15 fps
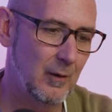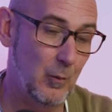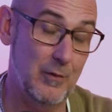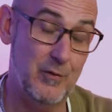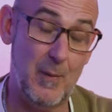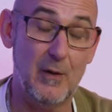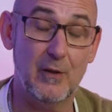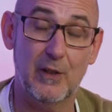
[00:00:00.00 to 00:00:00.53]
We've
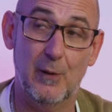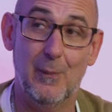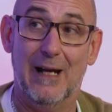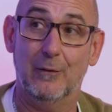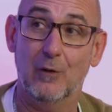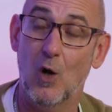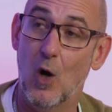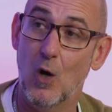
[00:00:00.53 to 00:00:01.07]
spoken
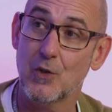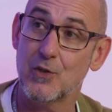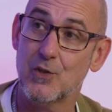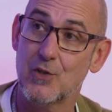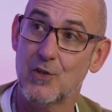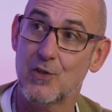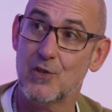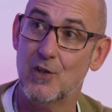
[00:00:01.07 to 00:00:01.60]
about
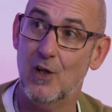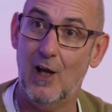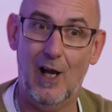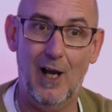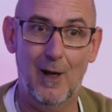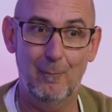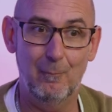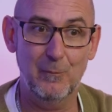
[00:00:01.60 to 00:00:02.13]
costs.
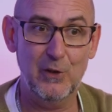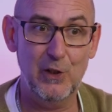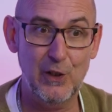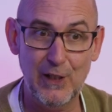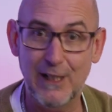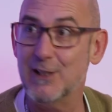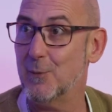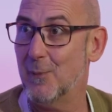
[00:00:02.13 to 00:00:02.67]
You
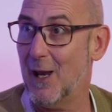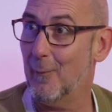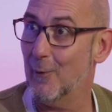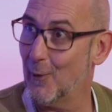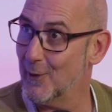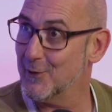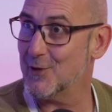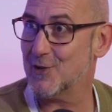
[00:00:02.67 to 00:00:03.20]
need to be able
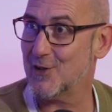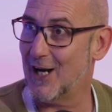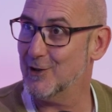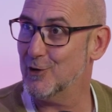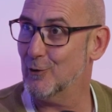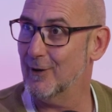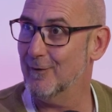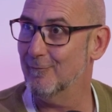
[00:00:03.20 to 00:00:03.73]
to
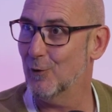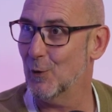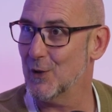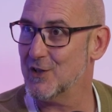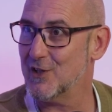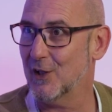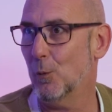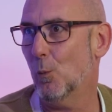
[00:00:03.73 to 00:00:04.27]
understand your
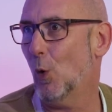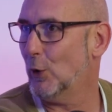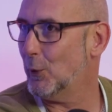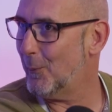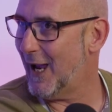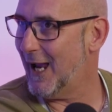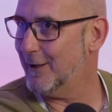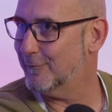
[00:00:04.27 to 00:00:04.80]
invoicing and what you're
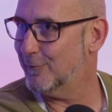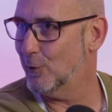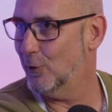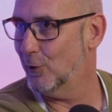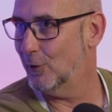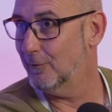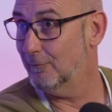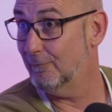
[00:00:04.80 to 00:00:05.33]
paying
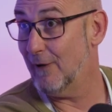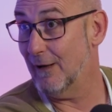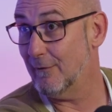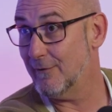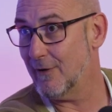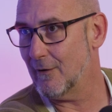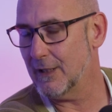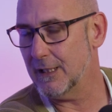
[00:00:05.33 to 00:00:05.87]
for
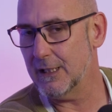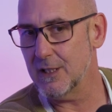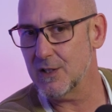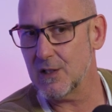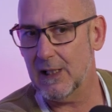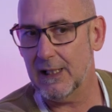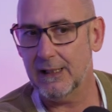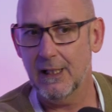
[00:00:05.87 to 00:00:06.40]
very, very
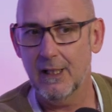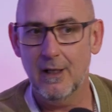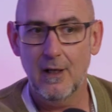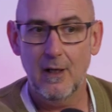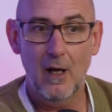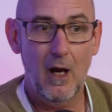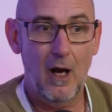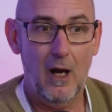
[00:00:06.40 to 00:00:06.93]
easily.
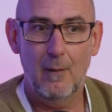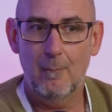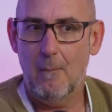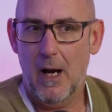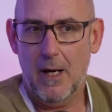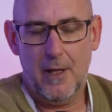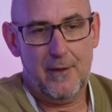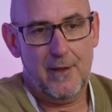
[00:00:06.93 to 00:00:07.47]

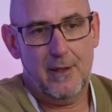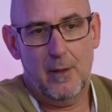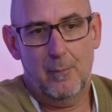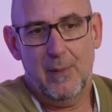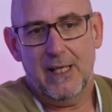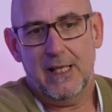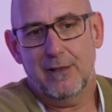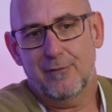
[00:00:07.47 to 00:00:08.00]
And I think the
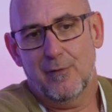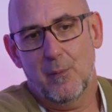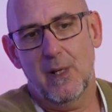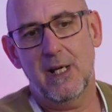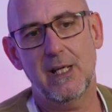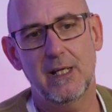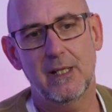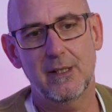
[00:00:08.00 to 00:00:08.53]
biggie for
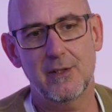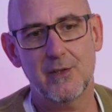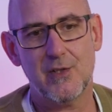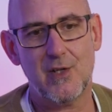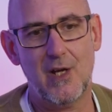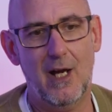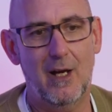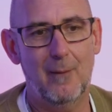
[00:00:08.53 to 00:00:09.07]
me
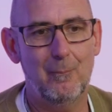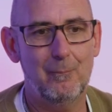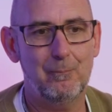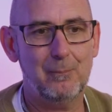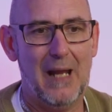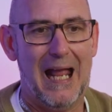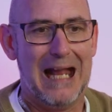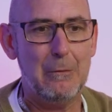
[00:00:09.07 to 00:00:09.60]
is
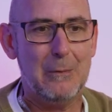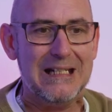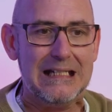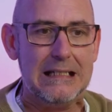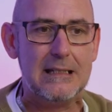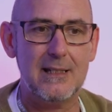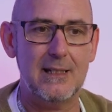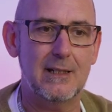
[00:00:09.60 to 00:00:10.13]
how
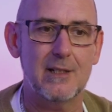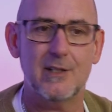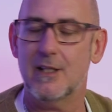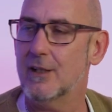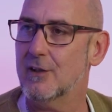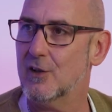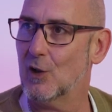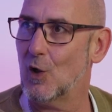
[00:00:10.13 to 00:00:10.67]
easy is
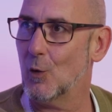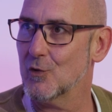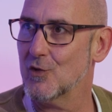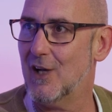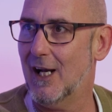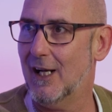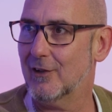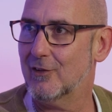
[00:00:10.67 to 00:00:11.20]
it to
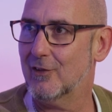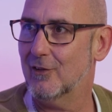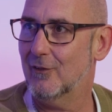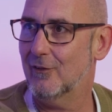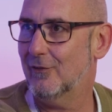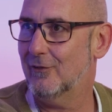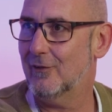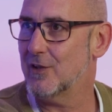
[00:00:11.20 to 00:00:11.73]
contact
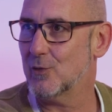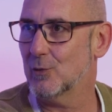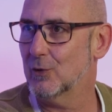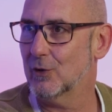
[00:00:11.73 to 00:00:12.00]
this